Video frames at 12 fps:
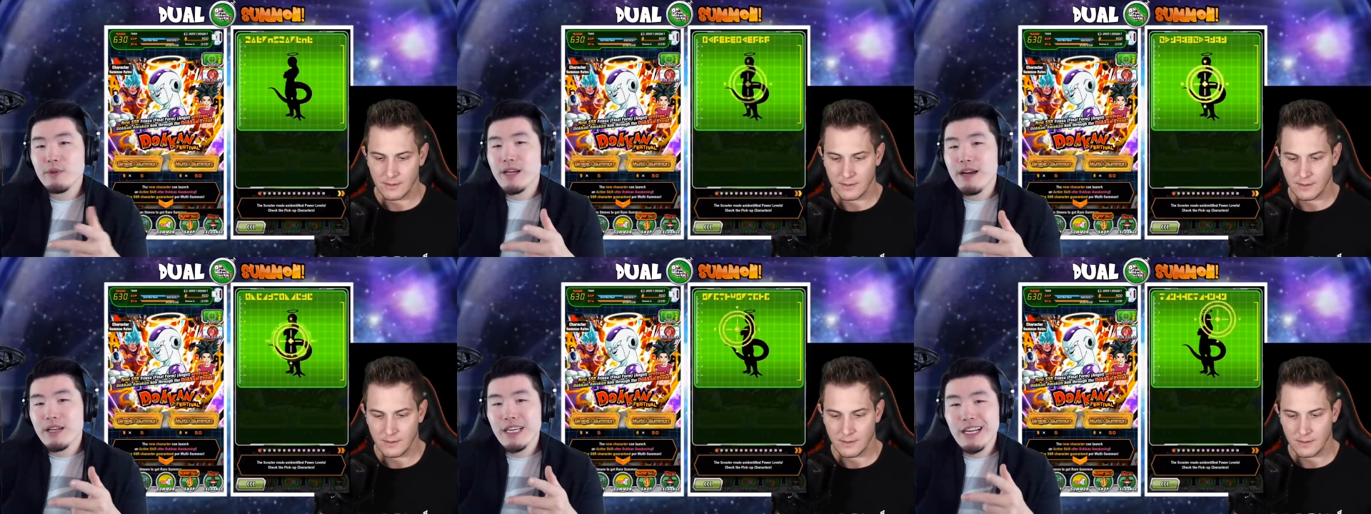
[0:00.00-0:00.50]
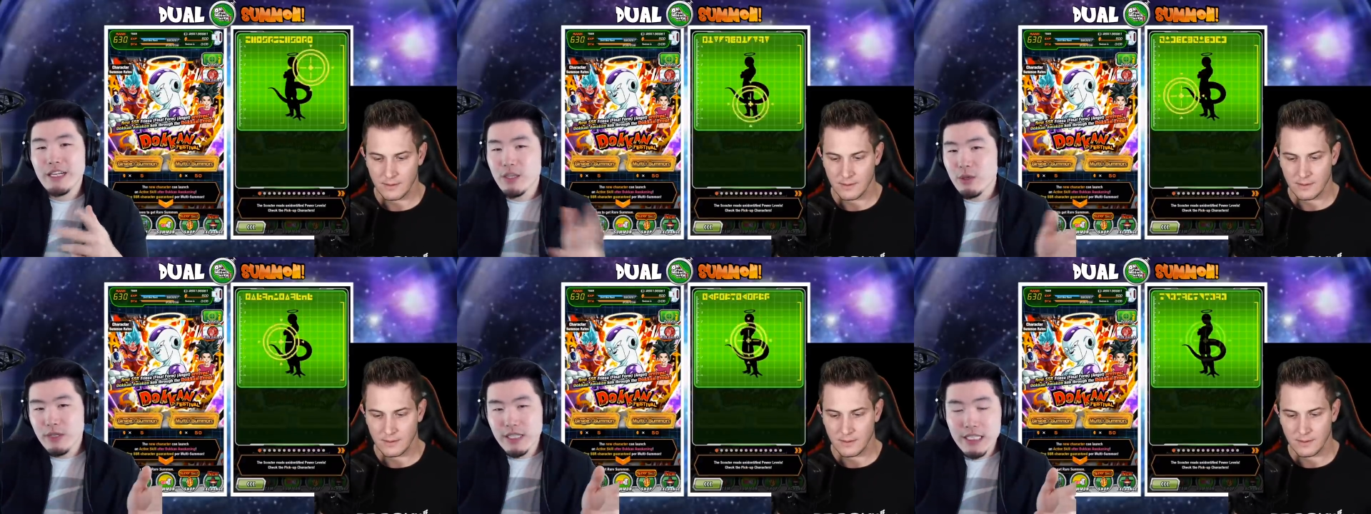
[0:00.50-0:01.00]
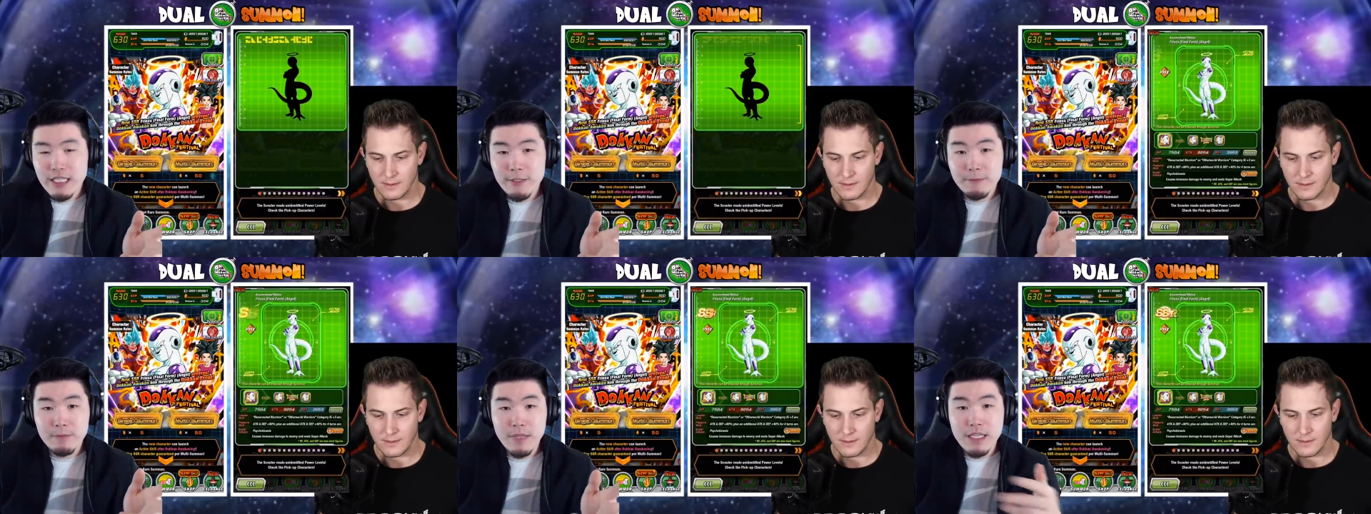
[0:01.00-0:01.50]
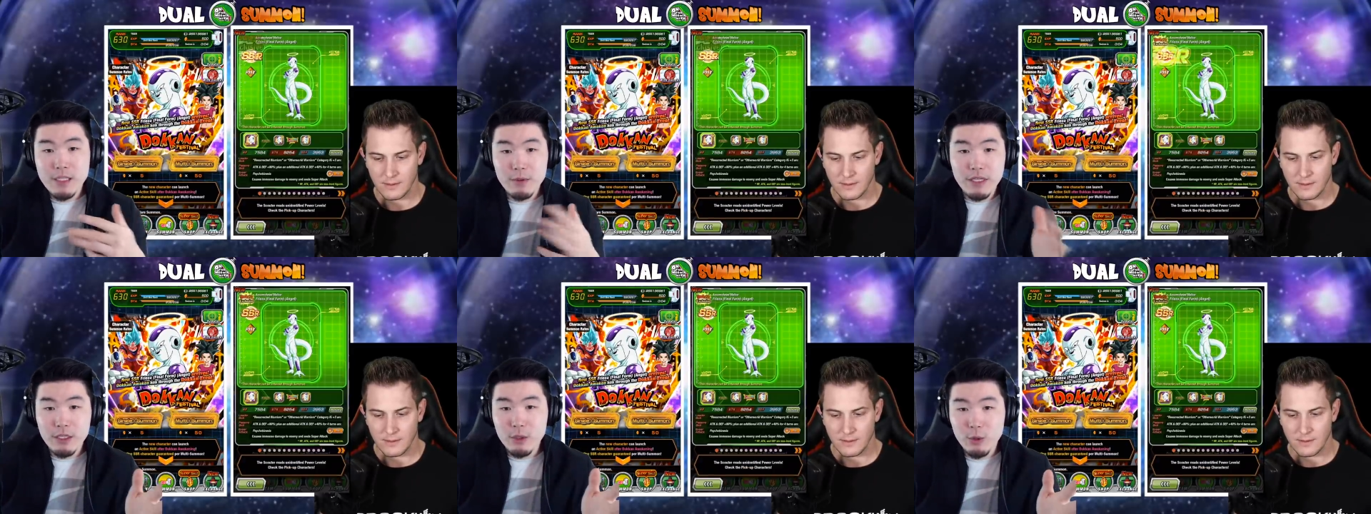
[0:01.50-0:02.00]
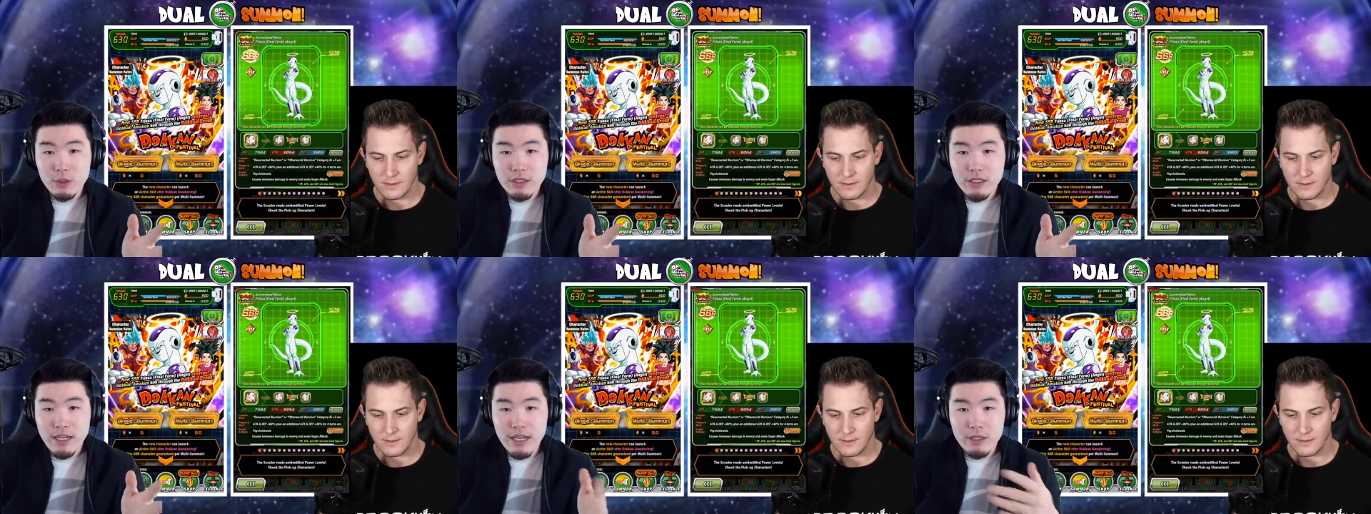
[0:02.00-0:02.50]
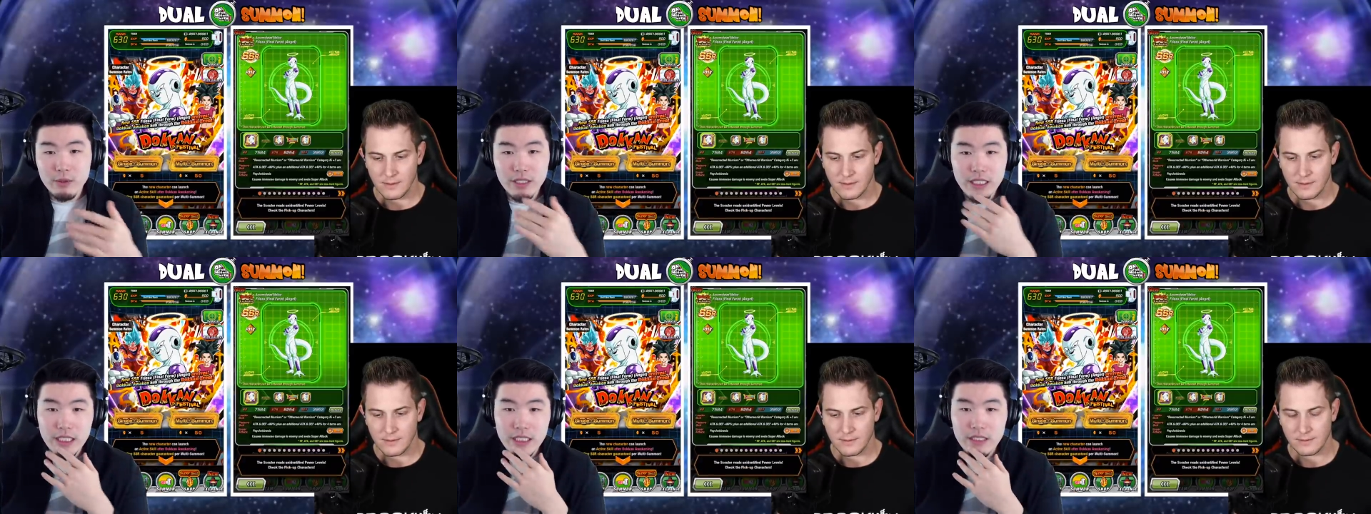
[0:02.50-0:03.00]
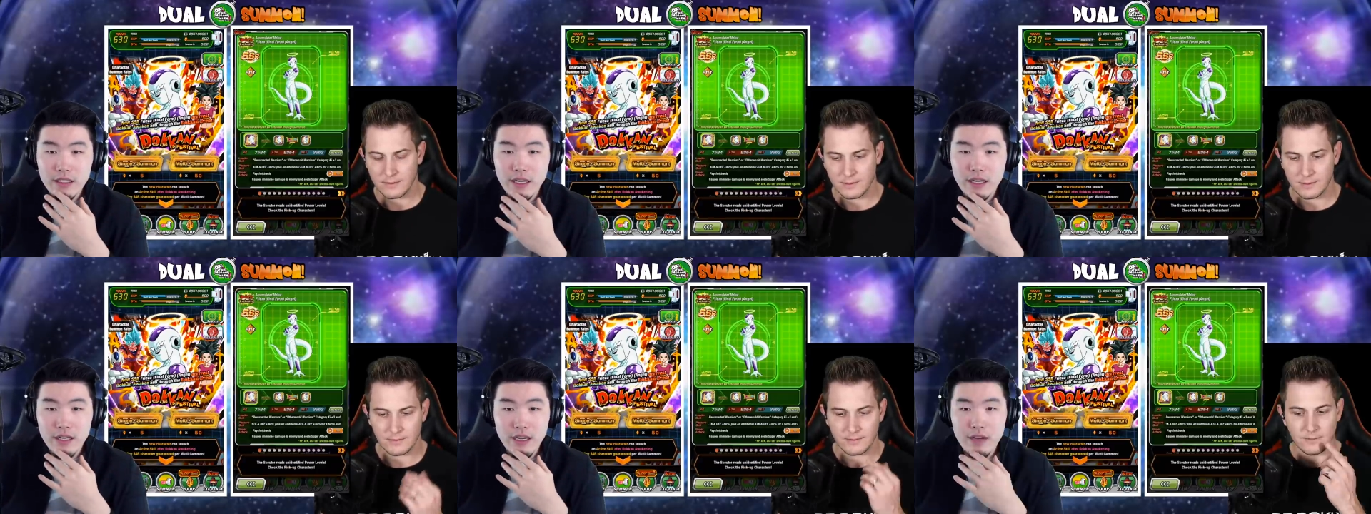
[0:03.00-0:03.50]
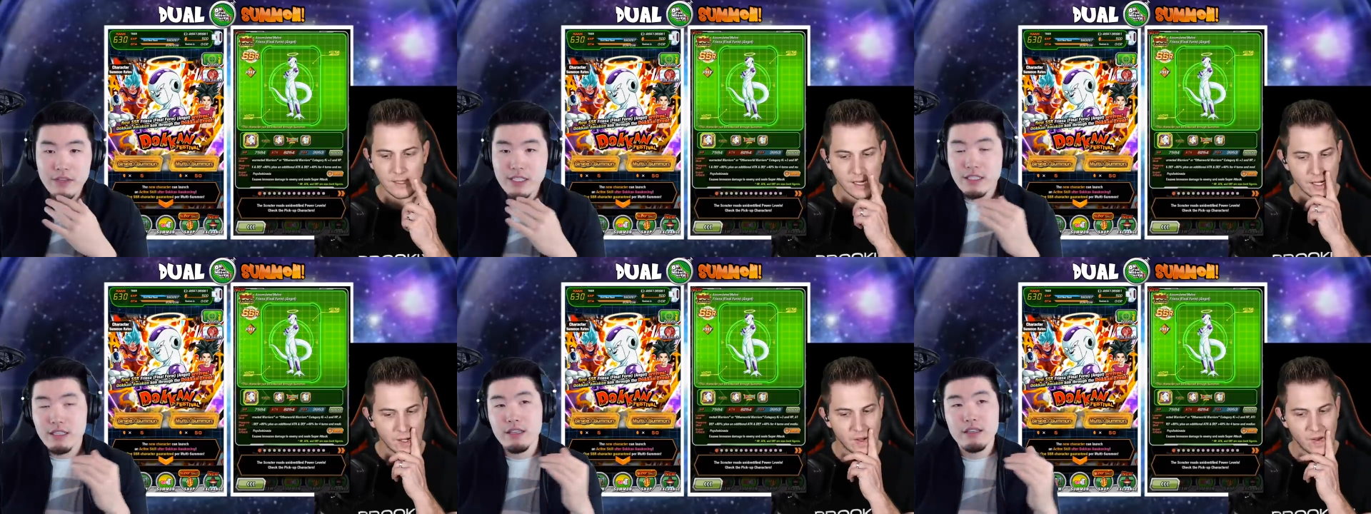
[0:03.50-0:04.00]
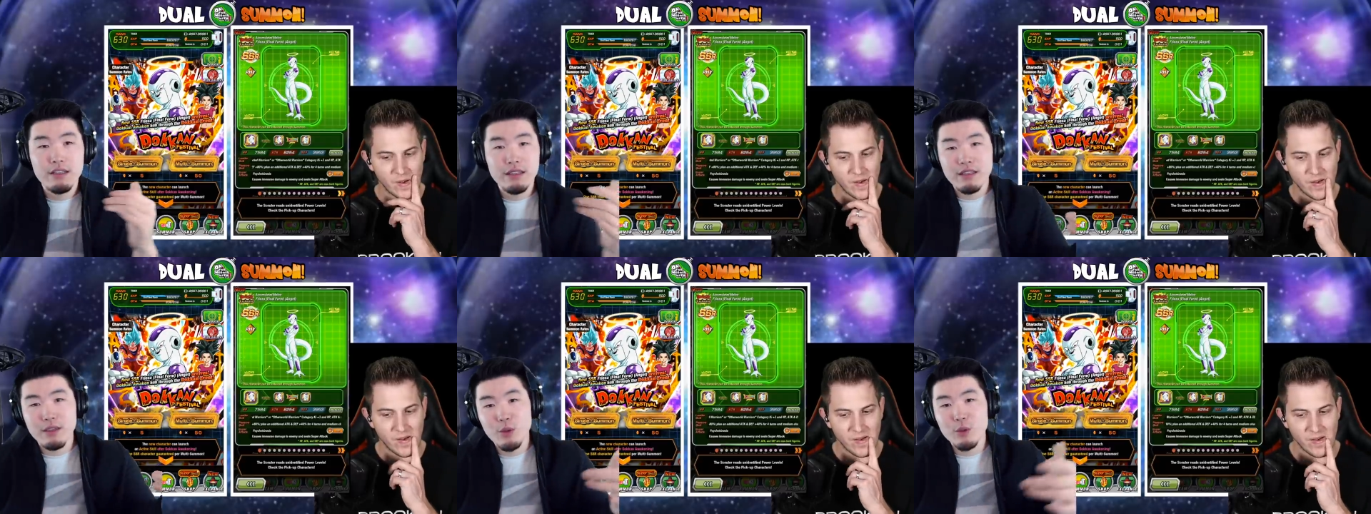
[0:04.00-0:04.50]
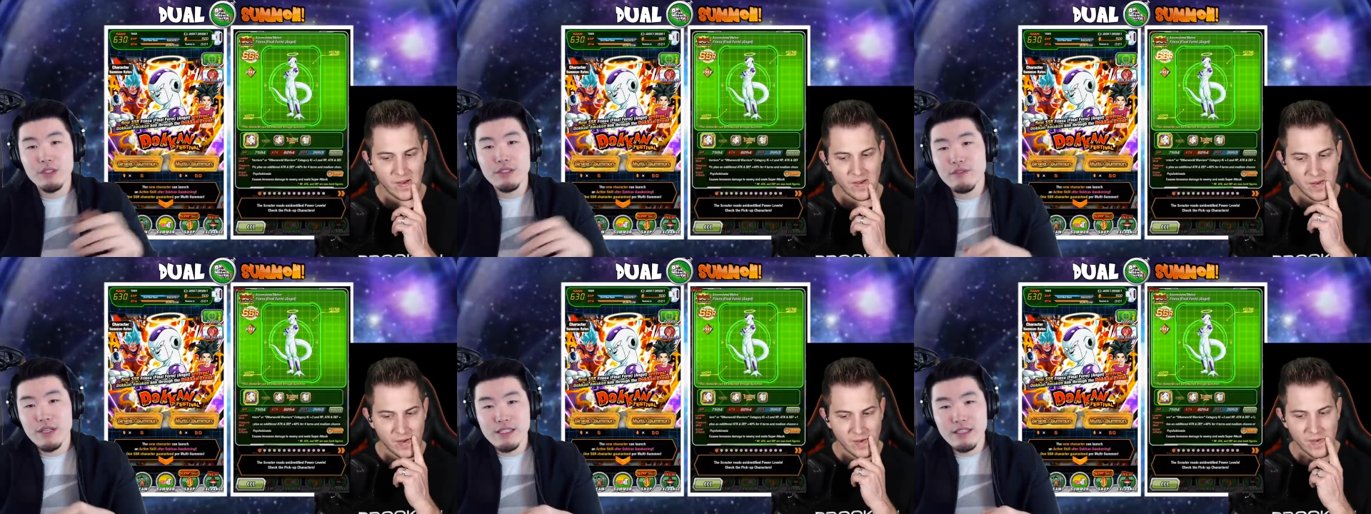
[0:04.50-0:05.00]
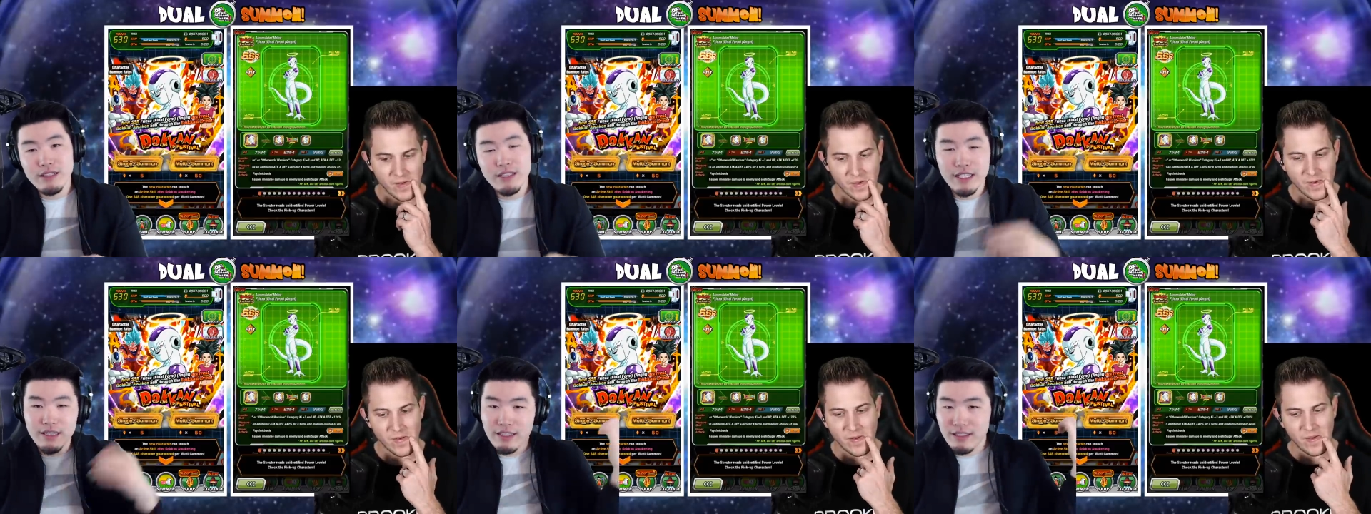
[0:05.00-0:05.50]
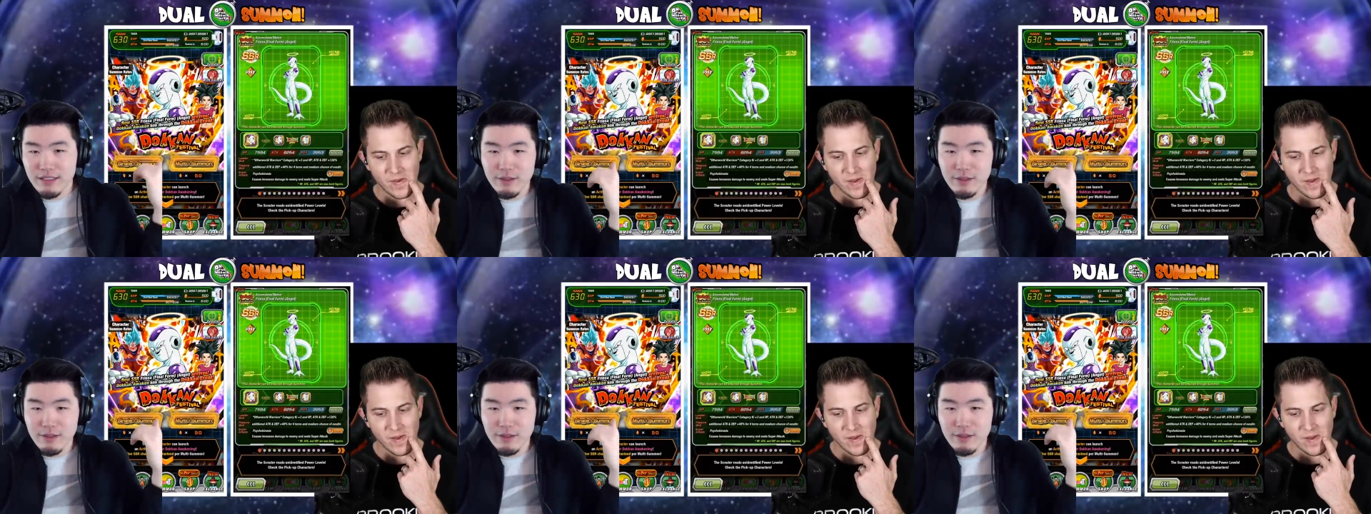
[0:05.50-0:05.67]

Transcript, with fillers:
Speaker 1: Kaioken I don't need. I don't need Cooler. I don't need, uh, obviously, the Golden Frieza, like the